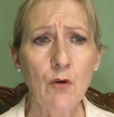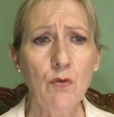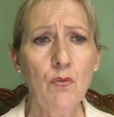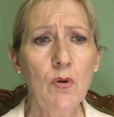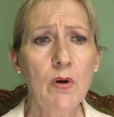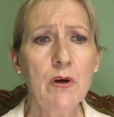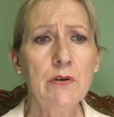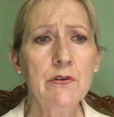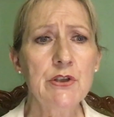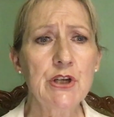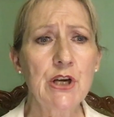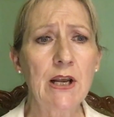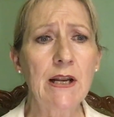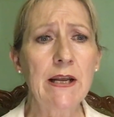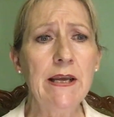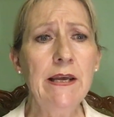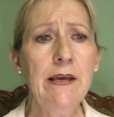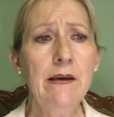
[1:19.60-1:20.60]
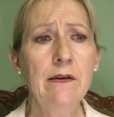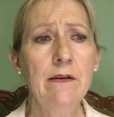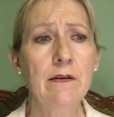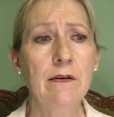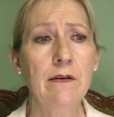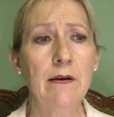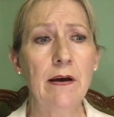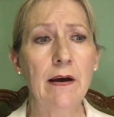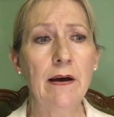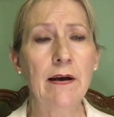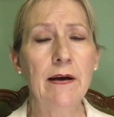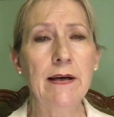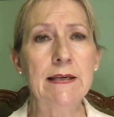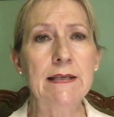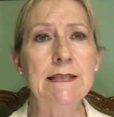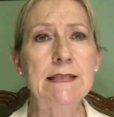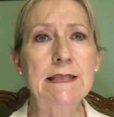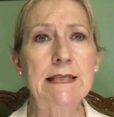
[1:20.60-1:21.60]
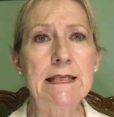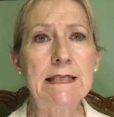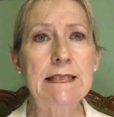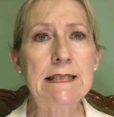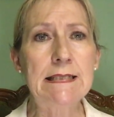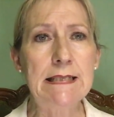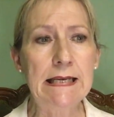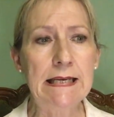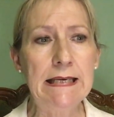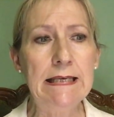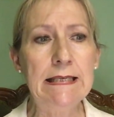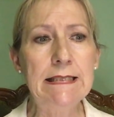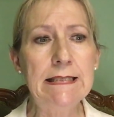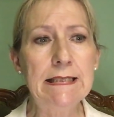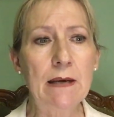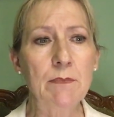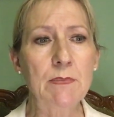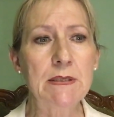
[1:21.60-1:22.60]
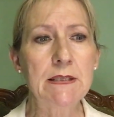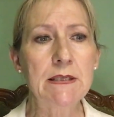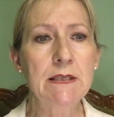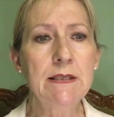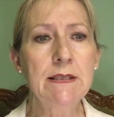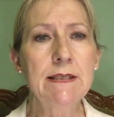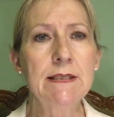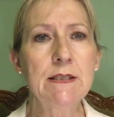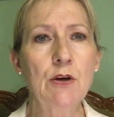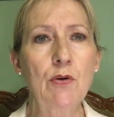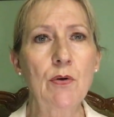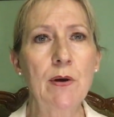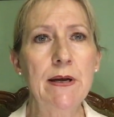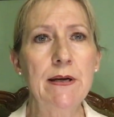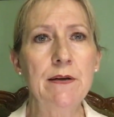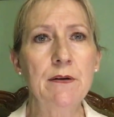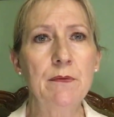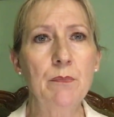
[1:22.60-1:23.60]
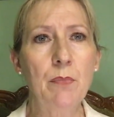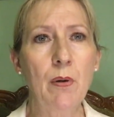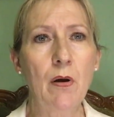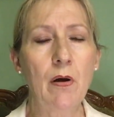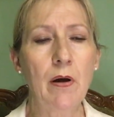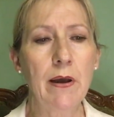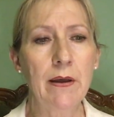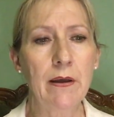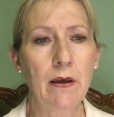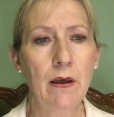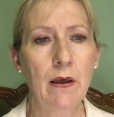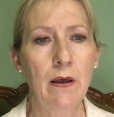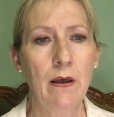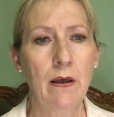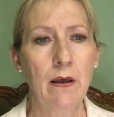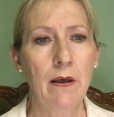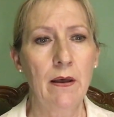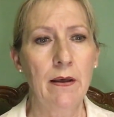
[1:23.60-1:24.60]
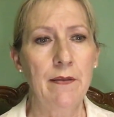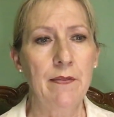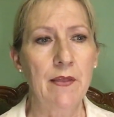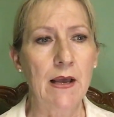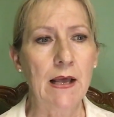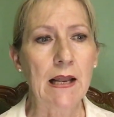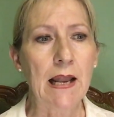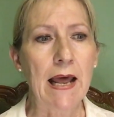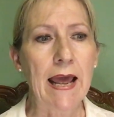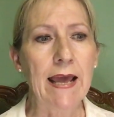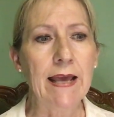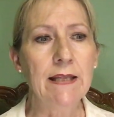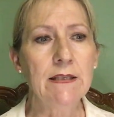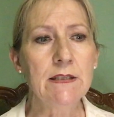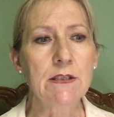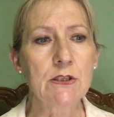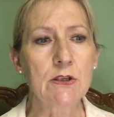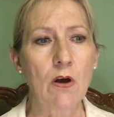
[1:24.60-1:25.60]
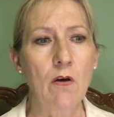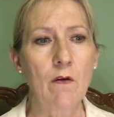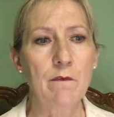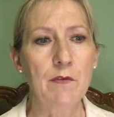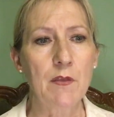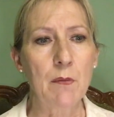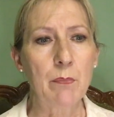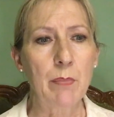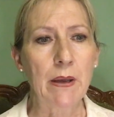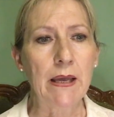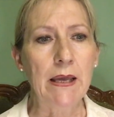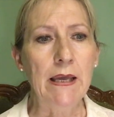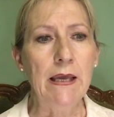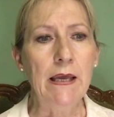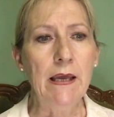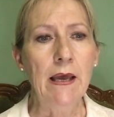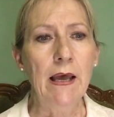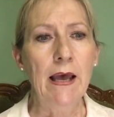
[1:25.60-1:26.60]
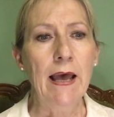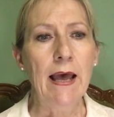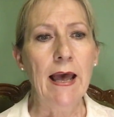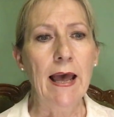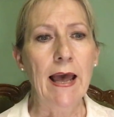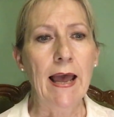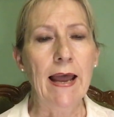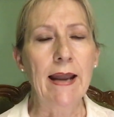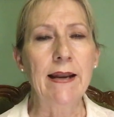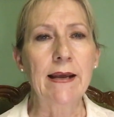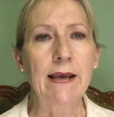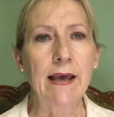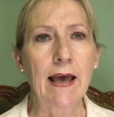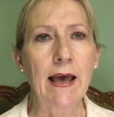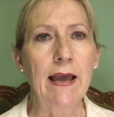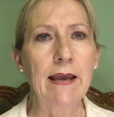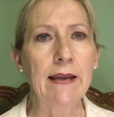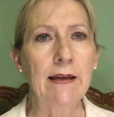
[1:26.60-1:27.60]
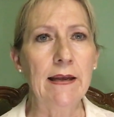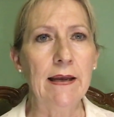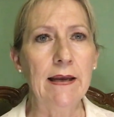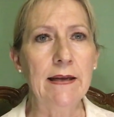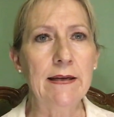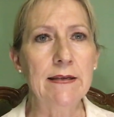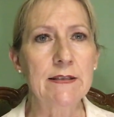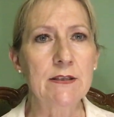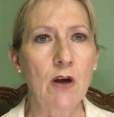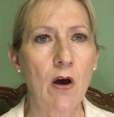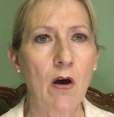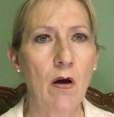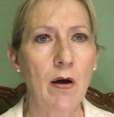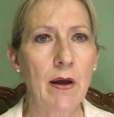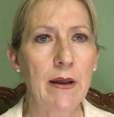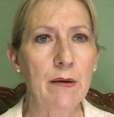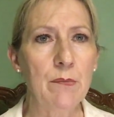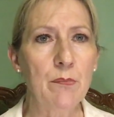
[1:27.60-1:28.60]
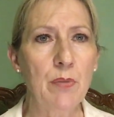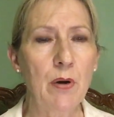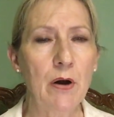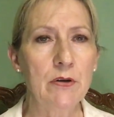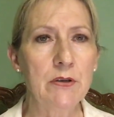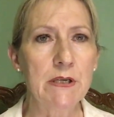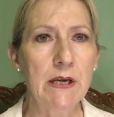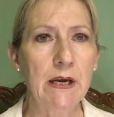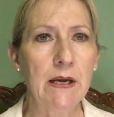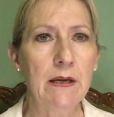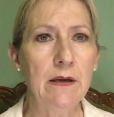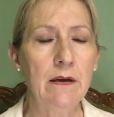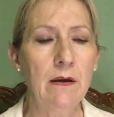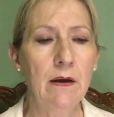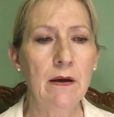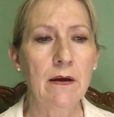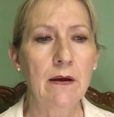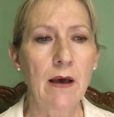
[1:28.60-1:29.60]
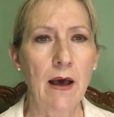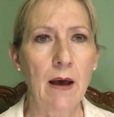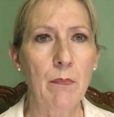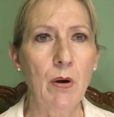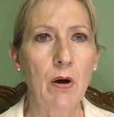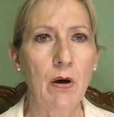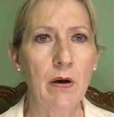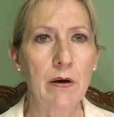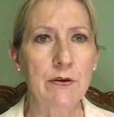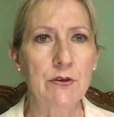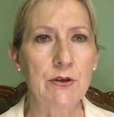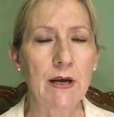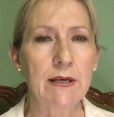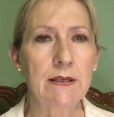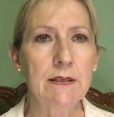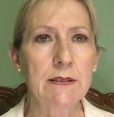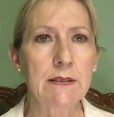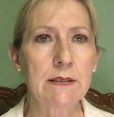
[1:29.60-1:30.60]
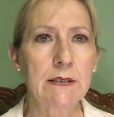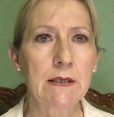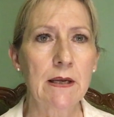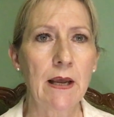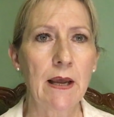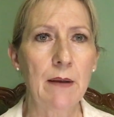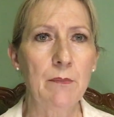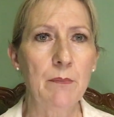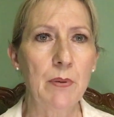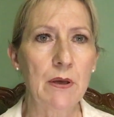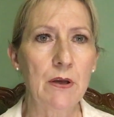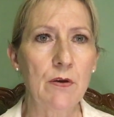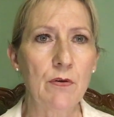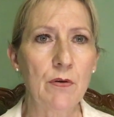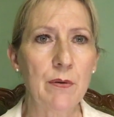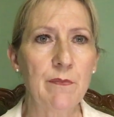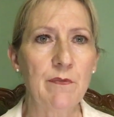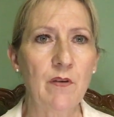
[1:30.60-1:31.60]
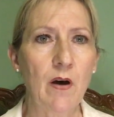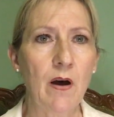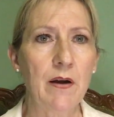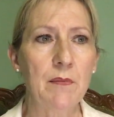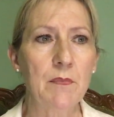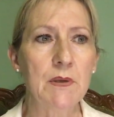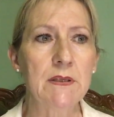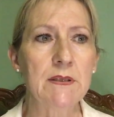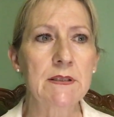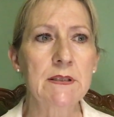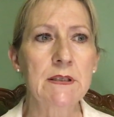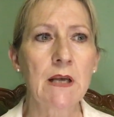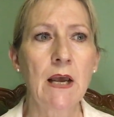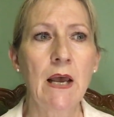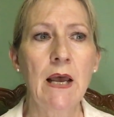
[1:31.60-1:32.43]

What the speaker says: Royal jelly is the sticky substance secreted by the glands of the bee, and again it is high in protein, carbohydrates and B group vitamins.